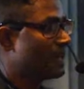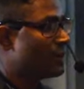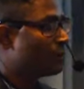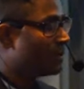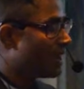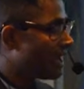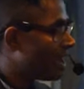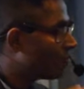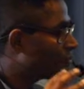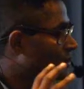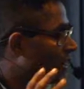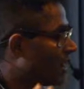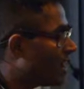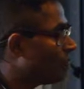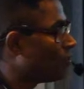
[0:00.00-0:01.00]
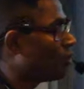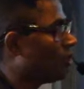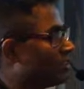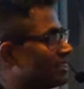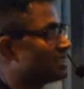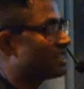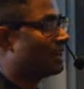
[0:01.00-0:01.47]
We have to have all
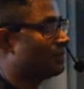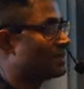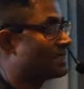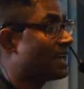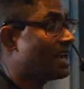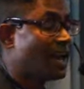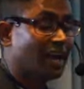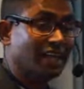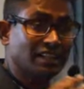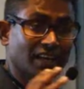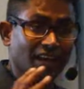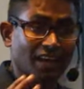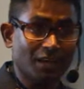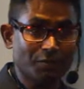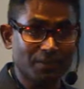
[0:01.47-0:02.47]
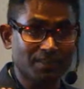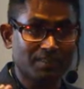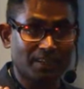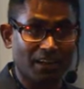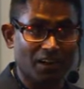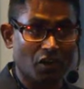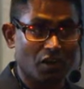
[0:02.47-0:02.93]
these elements. And the elements
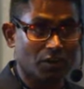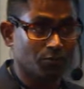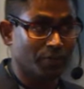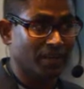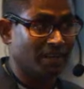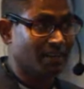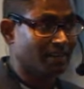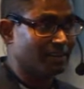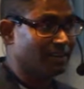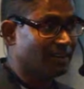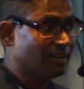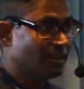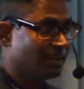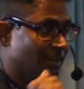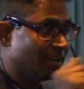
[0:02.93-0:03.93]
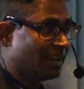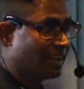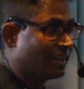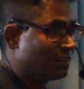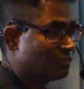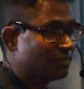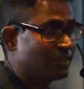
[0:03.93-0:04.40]
cannot be
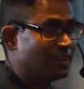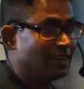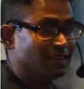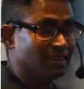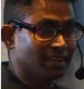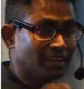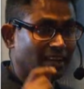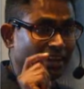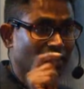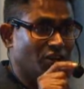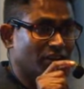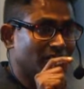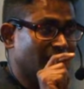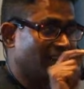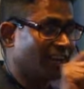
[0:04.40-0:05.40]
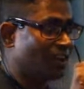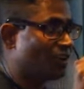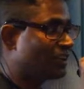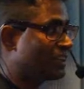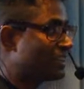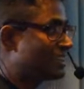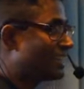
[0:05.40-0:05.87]
negative. They cannot
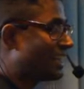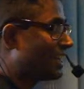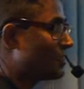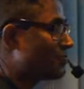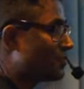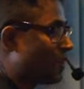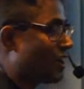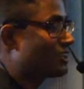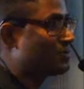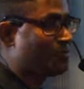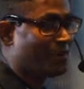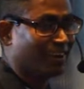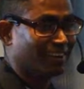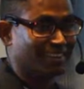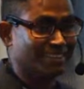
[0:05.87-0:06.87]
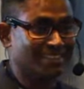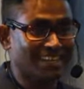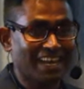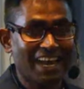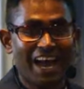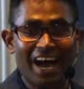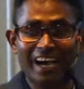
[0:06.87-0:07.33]
contain plot spoilers.
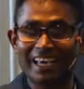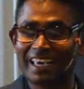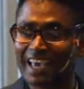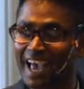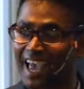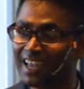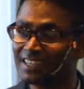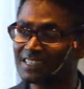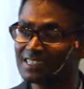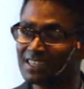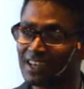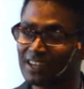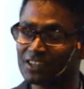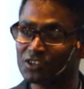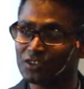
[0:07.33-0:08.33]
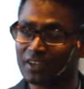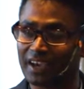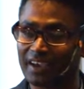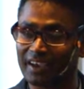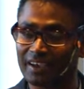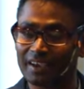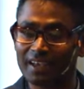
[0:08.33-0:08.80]
I can't tell
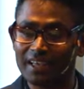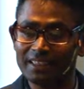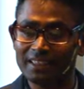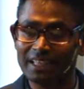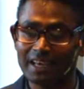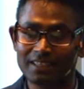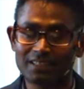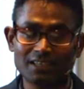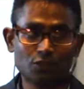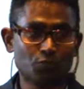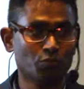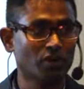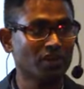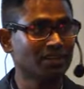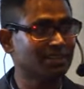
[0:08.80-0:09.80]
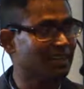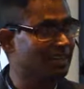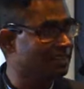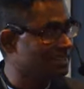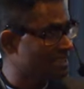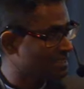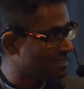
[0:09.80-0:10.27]
today that this worked in
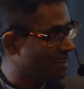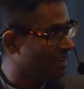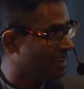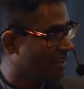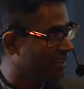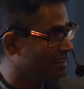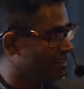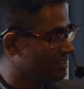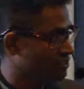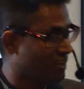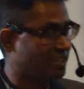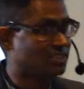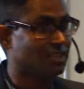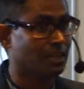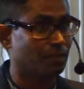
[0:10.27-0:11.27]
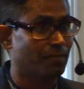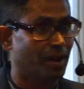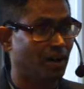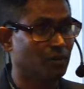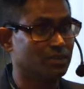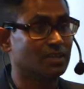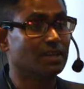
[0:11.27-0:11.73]
the cell line, in the transgenic
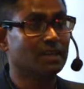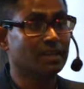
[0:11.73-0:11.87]
mouse.